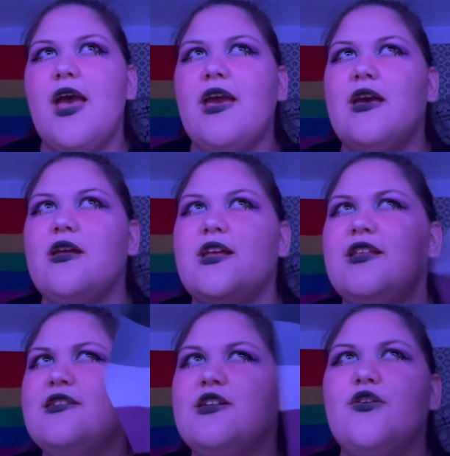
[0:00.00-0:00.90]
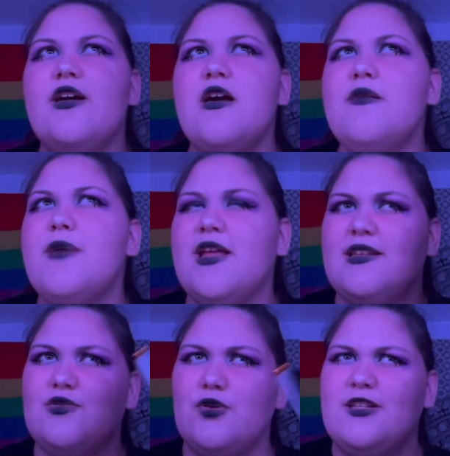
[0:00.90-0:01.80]
and Instagram
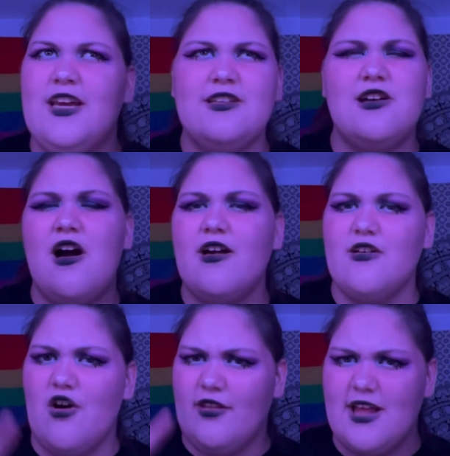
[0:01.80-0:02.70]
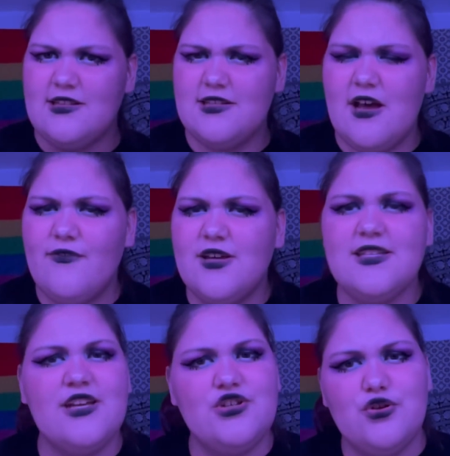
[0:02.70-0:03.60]
and TikTok and all that stuff because
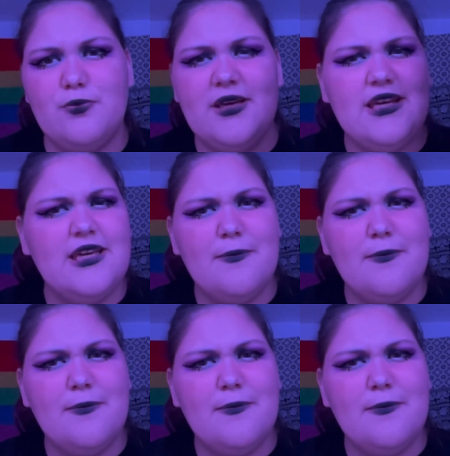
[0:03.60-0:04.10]
I do be